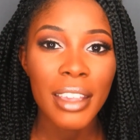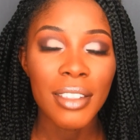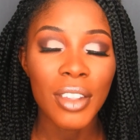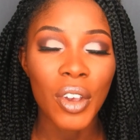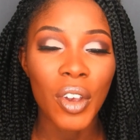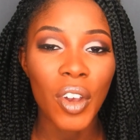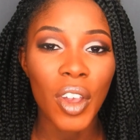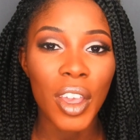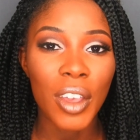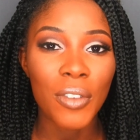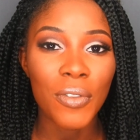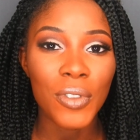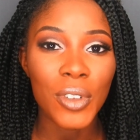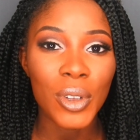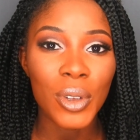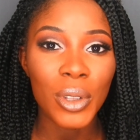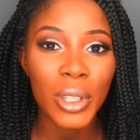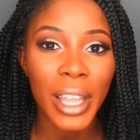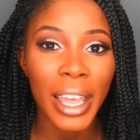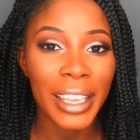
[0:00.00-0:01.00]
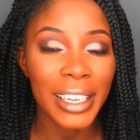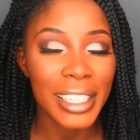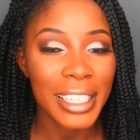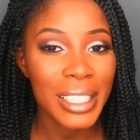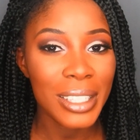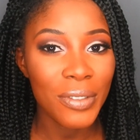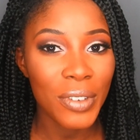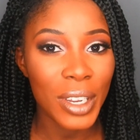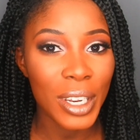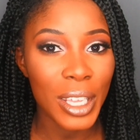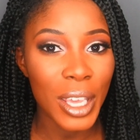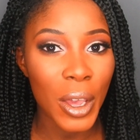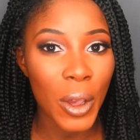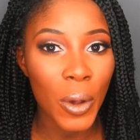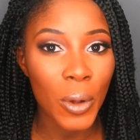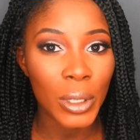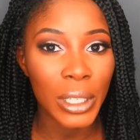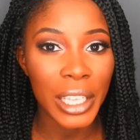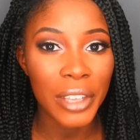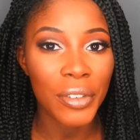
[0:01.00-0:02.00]
So if you like this
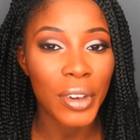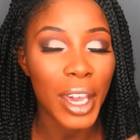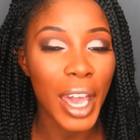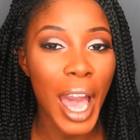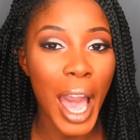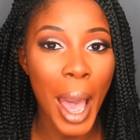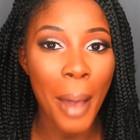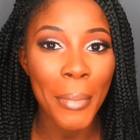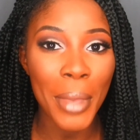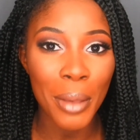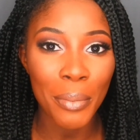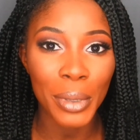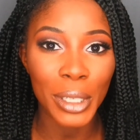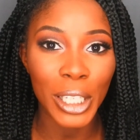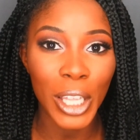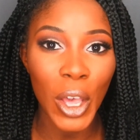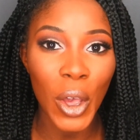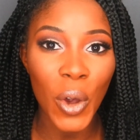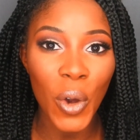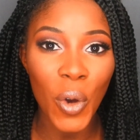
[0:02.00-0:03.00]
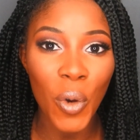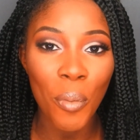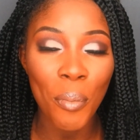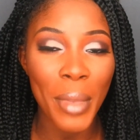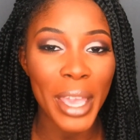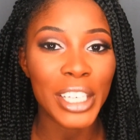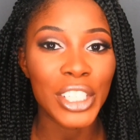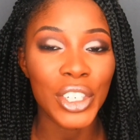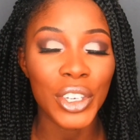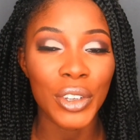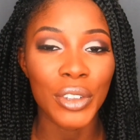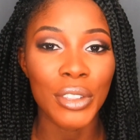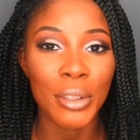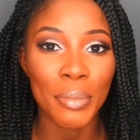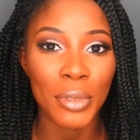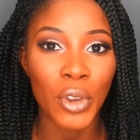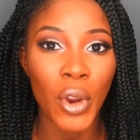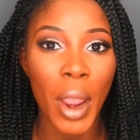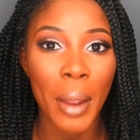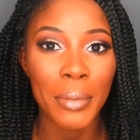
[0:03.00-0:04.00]
video, leave a comment below. Make sure you
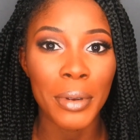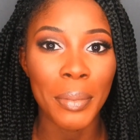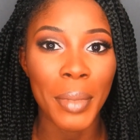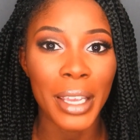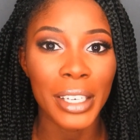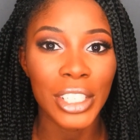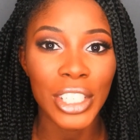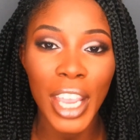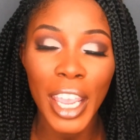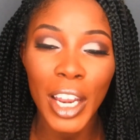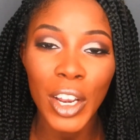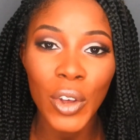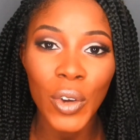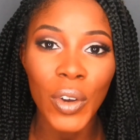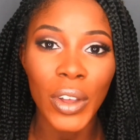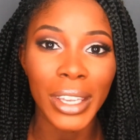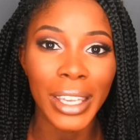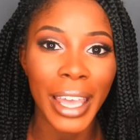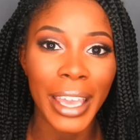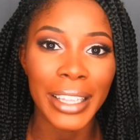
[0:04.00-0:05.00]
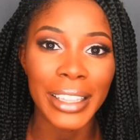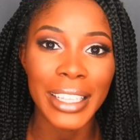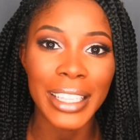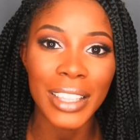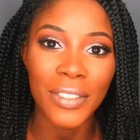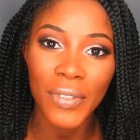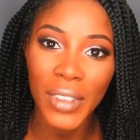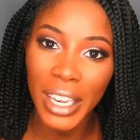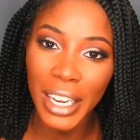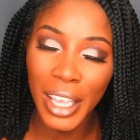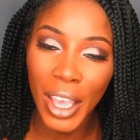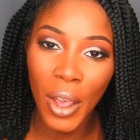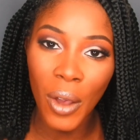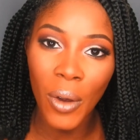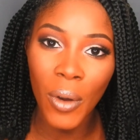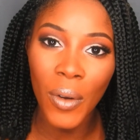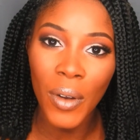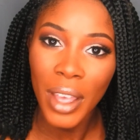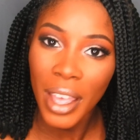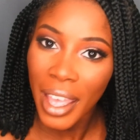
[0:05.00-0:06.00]
subscribe to my channel and like this
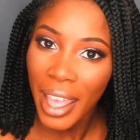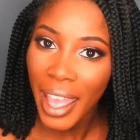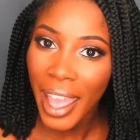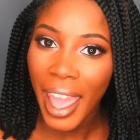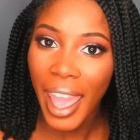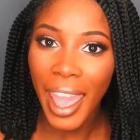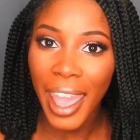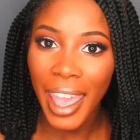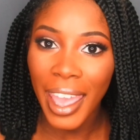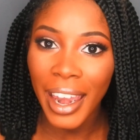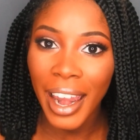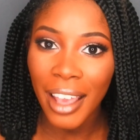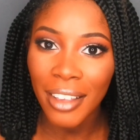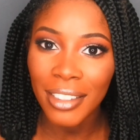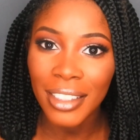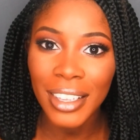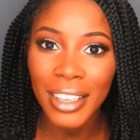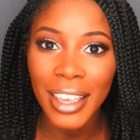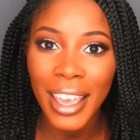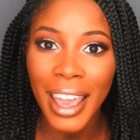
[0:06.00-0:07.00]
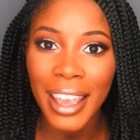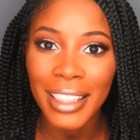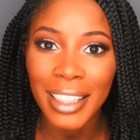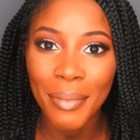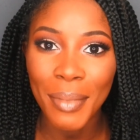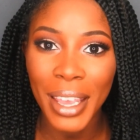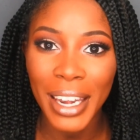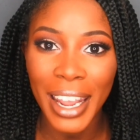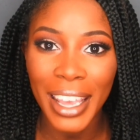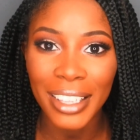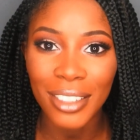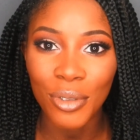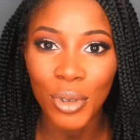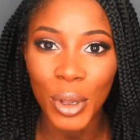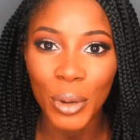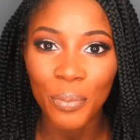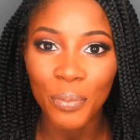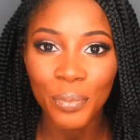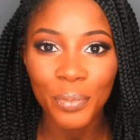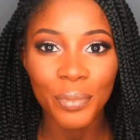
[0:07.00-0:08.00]
video. And I'll see you guys in my next
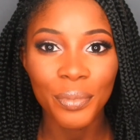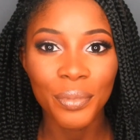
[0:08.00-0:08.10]
one.